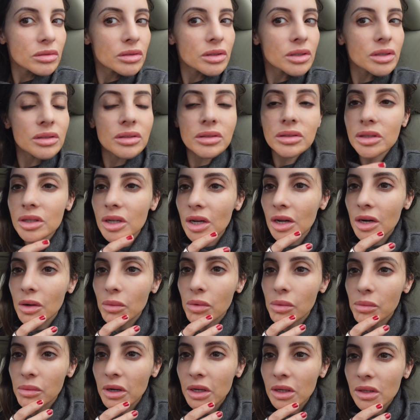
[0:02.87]
melasma
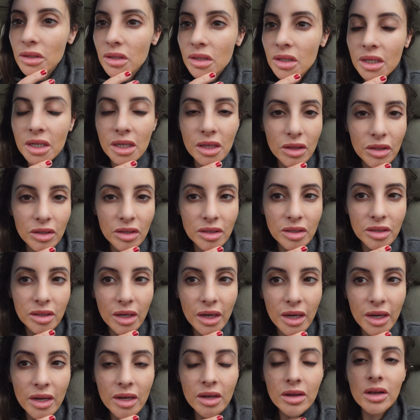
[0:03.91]
for years,
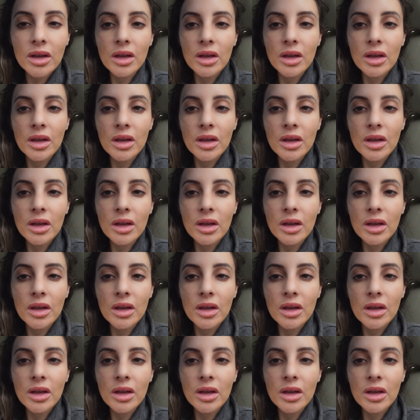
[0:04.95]
but it